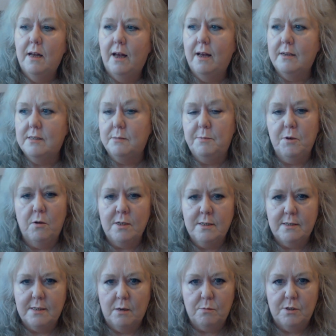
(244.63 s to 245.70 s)
Uh, to be
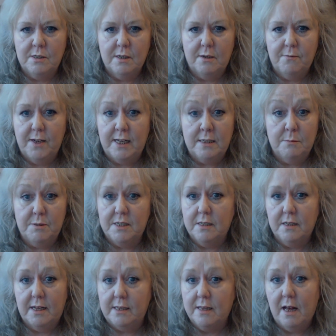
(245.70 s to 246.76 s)
honest, I wouldn't have anybody
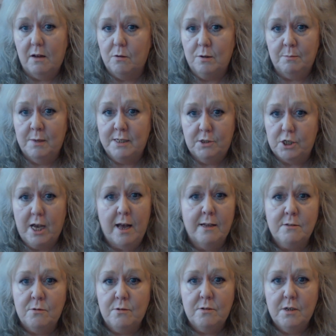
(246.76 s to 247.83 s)
like that on my
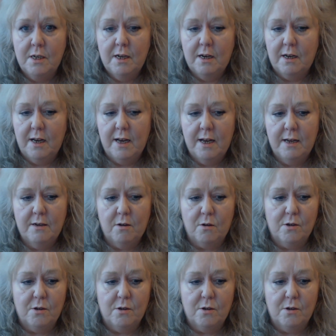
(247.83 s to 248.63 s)
channel uh,